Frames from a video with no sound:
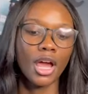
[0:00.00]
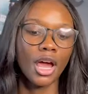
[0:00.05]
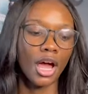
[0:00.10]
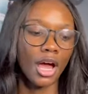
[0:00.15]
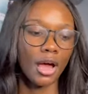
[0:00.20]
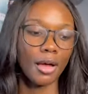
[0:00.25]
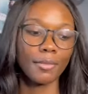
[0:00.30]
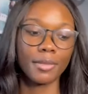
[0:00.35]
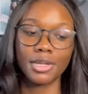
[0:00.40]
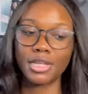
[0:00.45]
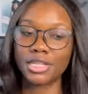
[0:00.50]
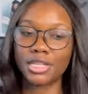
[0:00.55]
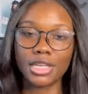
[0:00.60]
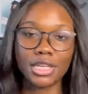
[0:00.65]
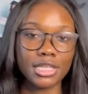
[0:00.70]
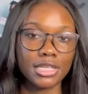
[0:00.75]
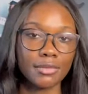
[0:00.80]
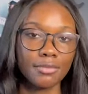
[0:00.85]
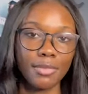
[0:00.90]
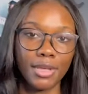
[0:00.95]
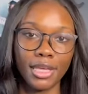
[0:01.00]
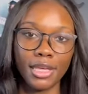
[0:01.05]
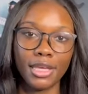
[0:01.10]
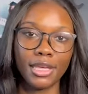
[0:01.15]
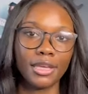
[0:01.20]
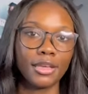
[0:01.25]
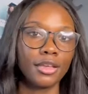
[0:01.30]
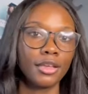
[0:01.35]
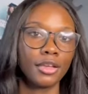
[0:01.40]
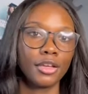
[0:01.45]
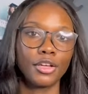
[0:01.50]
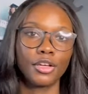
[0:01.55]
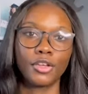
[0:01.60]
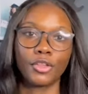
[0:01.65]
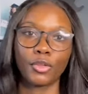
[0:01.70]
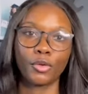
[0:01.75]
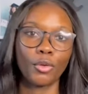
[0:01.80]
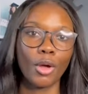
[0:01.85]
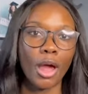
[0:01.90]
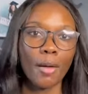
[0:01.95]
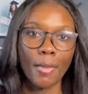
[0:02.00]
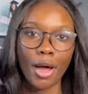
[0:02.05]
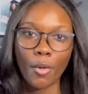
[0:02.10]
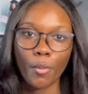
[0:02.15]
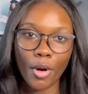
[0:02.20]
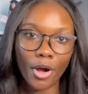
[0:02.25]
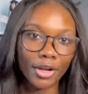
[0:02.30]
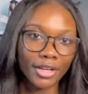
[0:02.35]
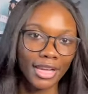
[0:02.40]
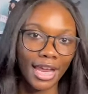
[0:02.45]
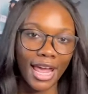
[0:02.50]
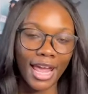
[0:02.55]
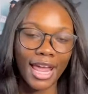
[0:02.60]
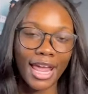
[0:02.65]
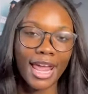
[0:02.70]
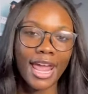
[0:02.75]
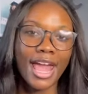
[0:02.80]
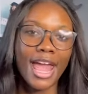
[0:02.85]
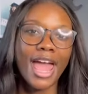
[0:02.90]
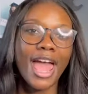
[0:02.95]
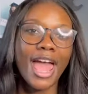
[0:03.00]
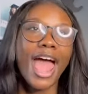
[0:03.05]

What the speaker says: and it's just me throughout my work day.